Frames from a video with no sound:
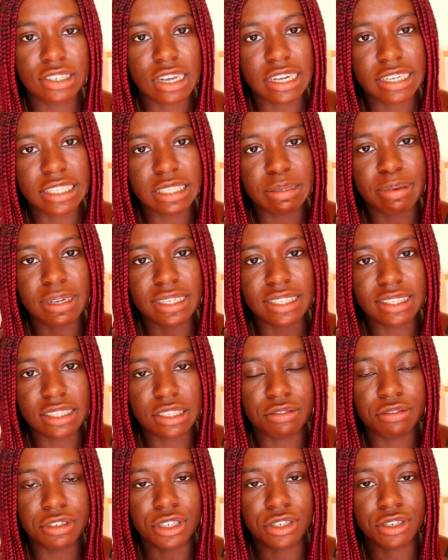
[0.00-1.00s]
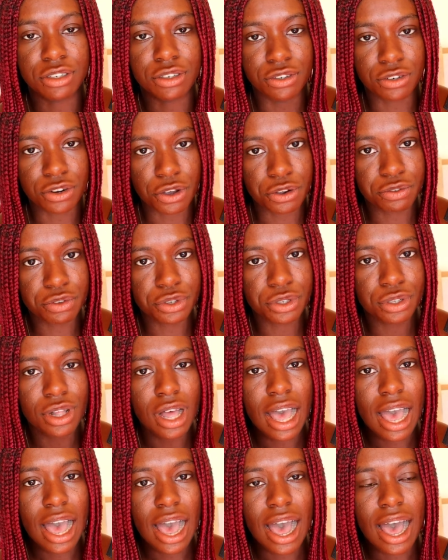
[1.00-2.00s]
Giants by Sylvian Novel,
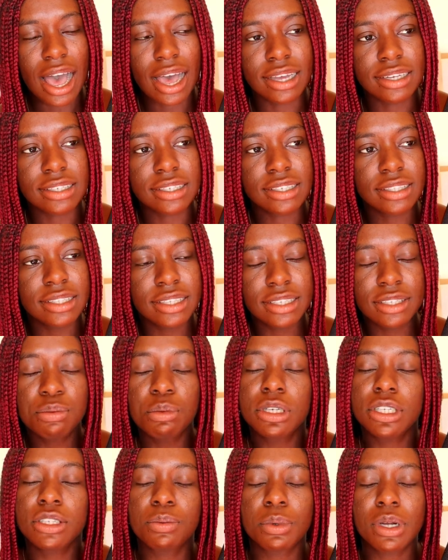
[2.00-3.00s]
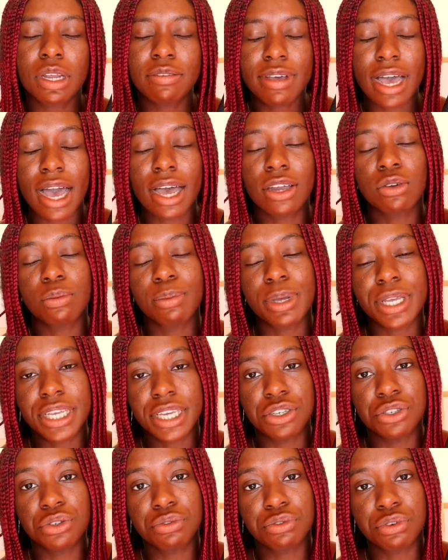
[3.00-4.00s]
and this one is one I've had on my
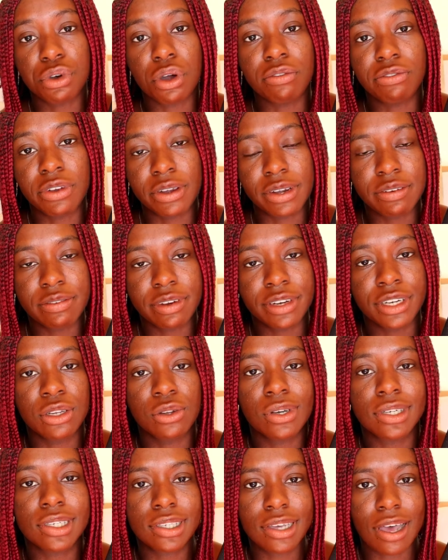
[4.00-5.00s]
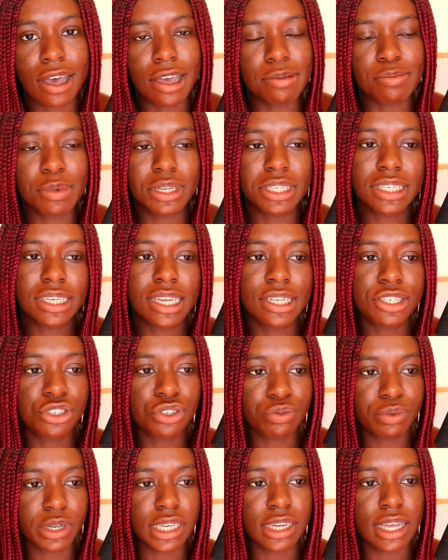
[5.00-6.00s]
Kindle for a very very long time until I
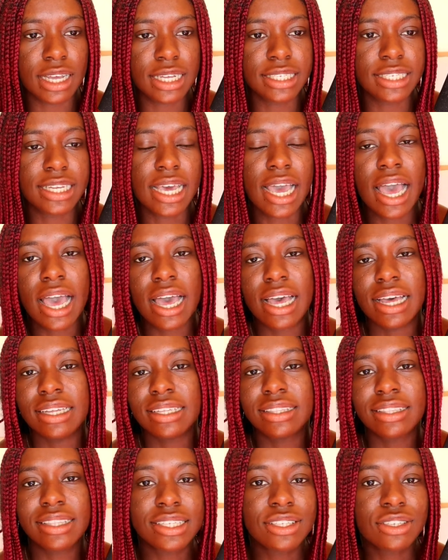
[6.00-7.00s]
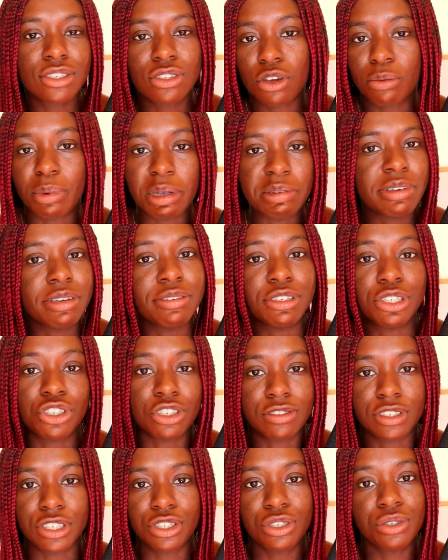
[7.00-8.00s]
just realised this is not my favourite
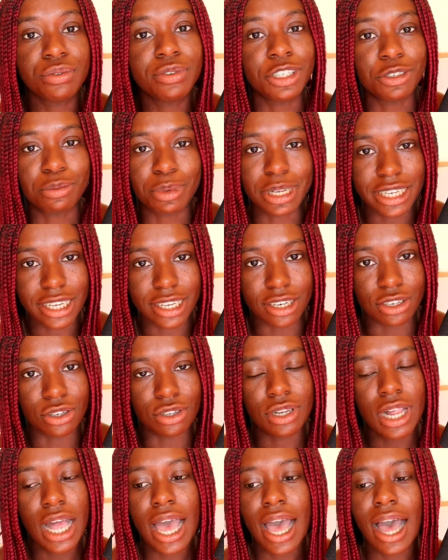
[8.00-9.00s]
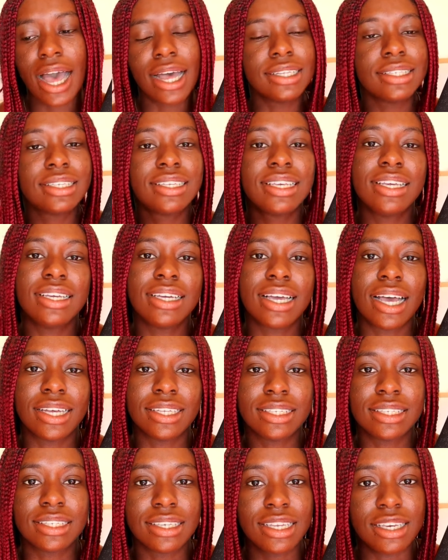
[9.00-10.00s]
genre to read on my Kindle, and seeing
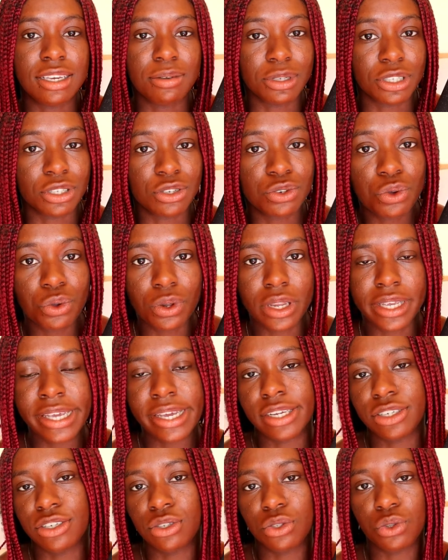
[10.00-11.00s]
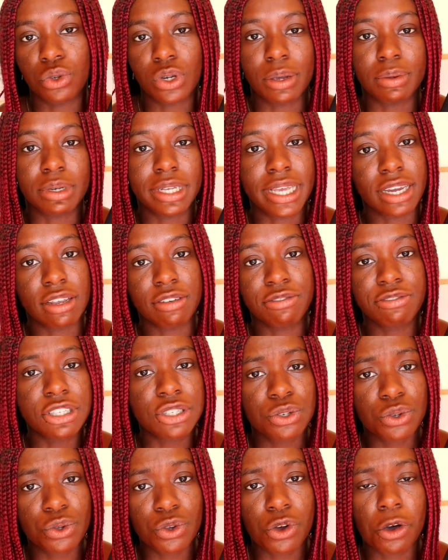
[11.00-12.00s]
as Lily was unhauling it, I just thought I would get a
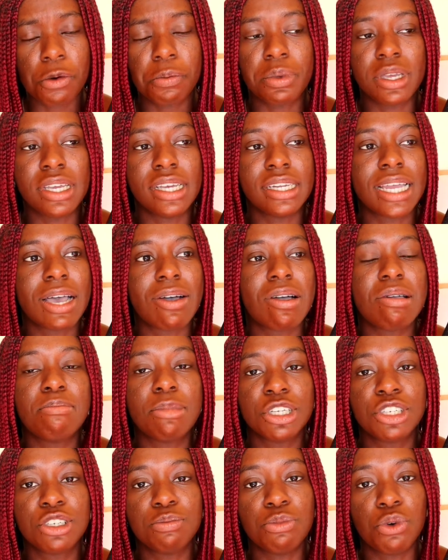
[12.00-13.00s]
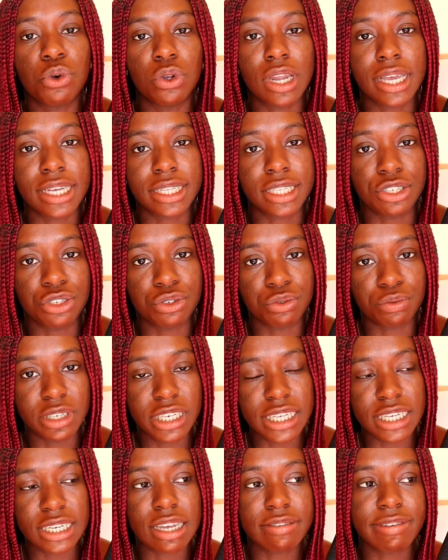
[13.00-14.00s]
physical copy, and now I'm much more likely to
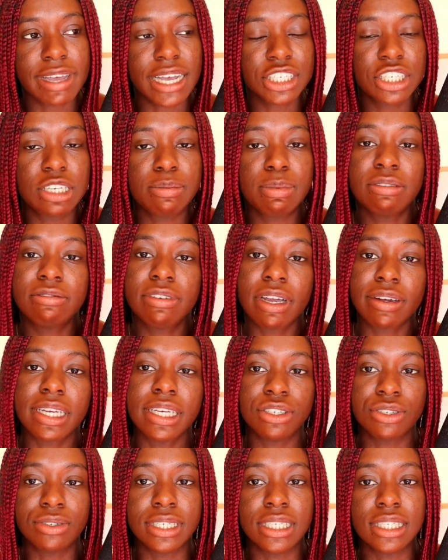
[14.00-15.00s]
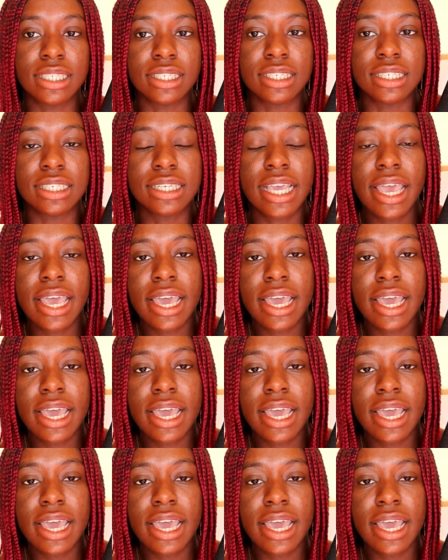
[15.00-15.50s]
read it. I've actually been very interested